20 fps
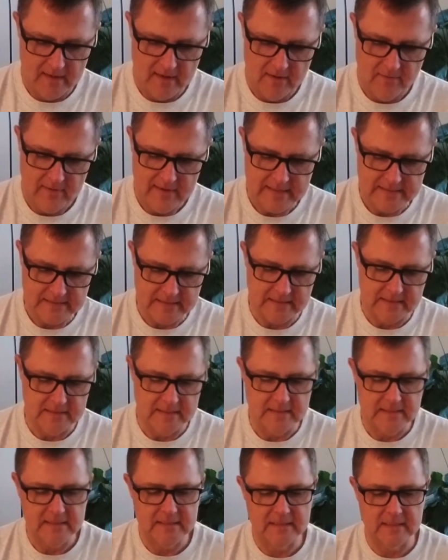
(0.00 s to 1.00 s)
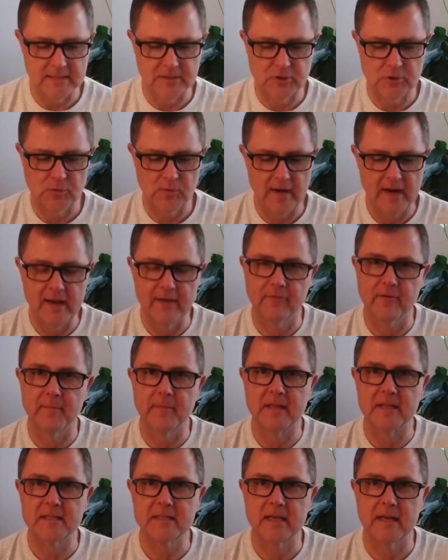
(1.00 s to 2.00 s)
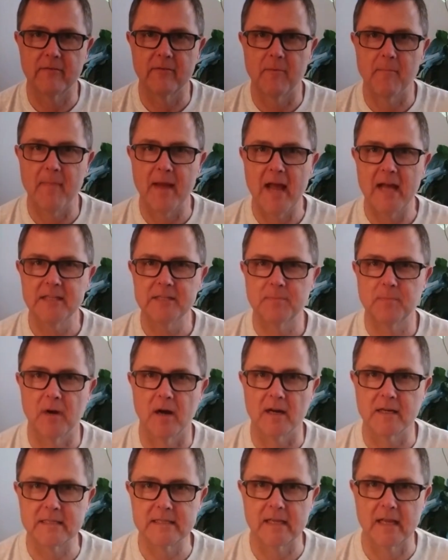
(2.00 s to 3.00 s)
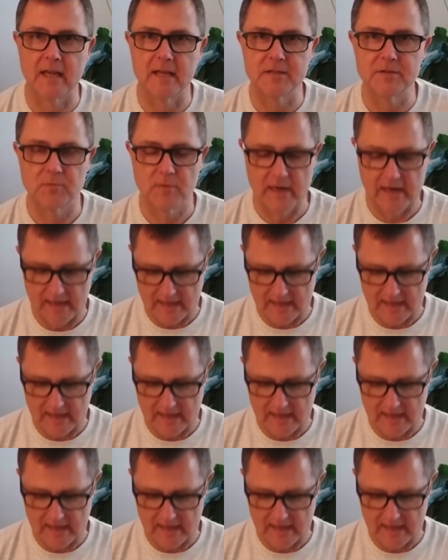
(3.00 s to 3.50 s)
What is this? This is a tray from the inside of a Matchbox case right